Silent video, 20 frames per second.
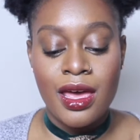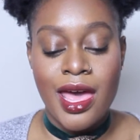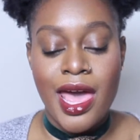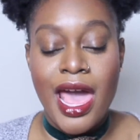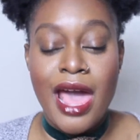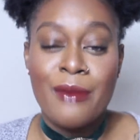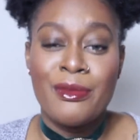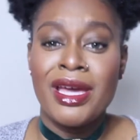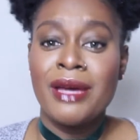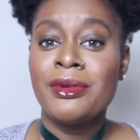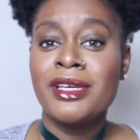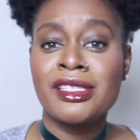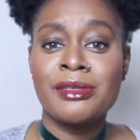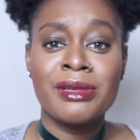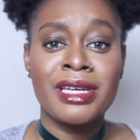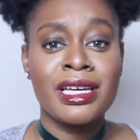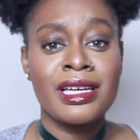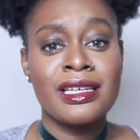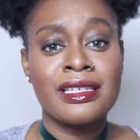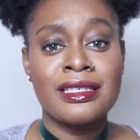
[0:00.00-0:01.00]
And maybe it's
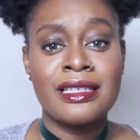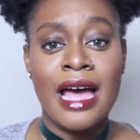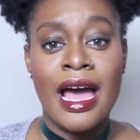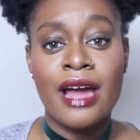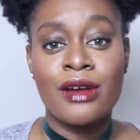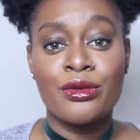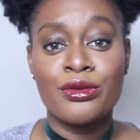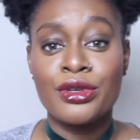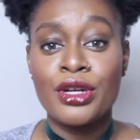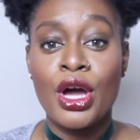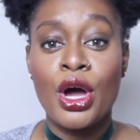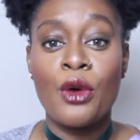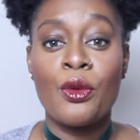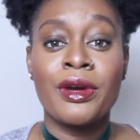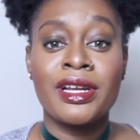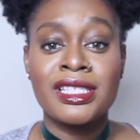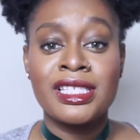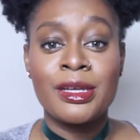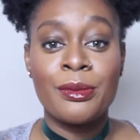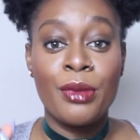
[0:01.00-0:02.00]
because I don't know what
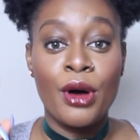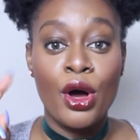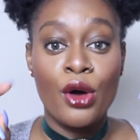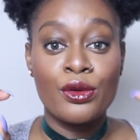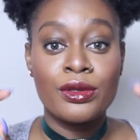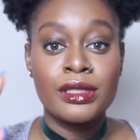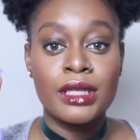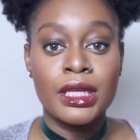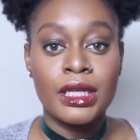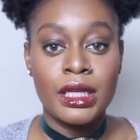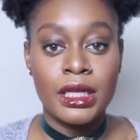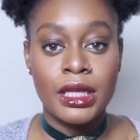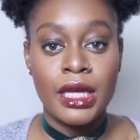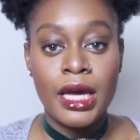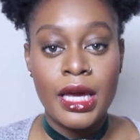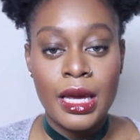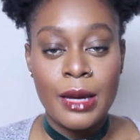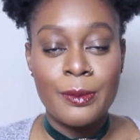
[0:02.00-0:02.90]
it's supposed to look like,